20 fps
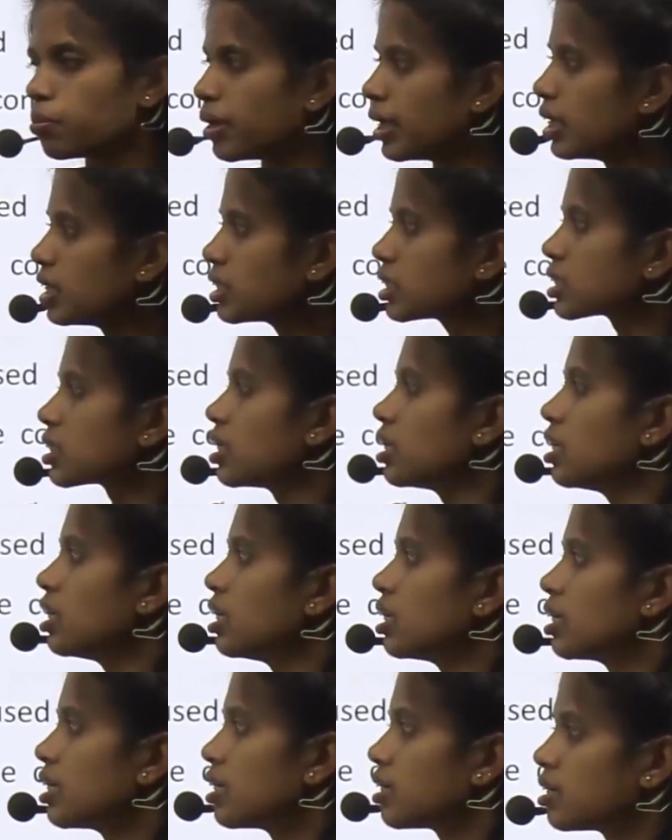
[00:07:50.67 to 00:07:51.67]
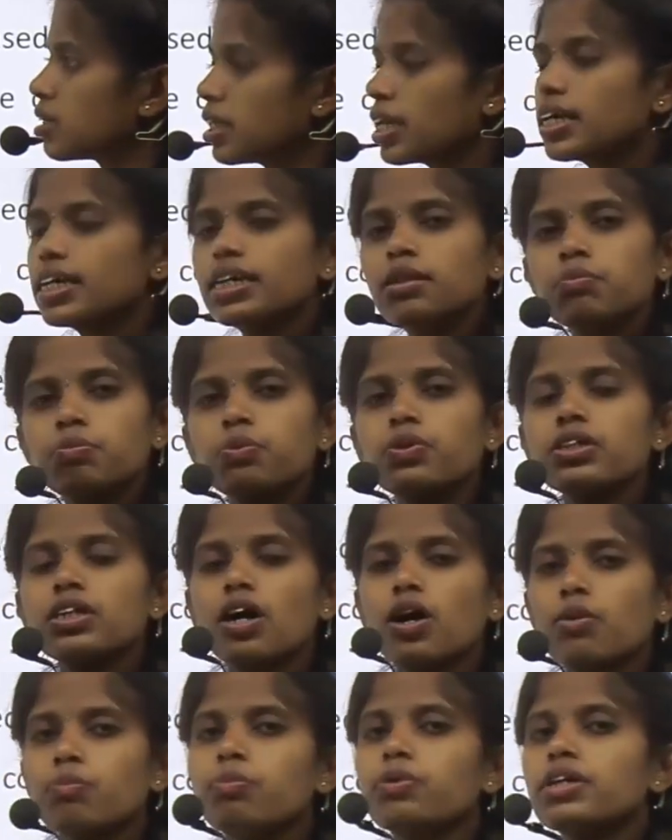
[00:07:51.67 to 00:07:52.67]
Means the
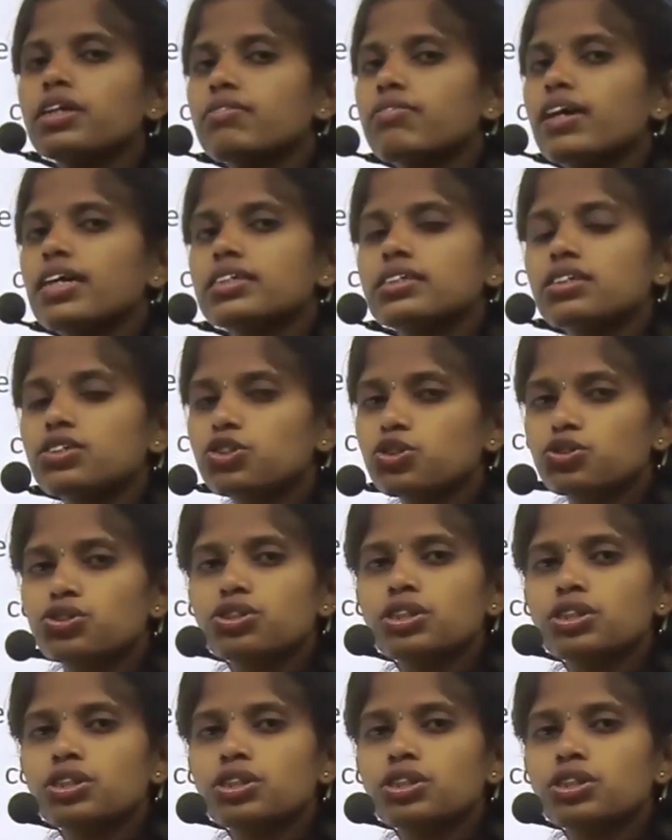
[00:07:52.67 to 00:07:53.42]
input output devices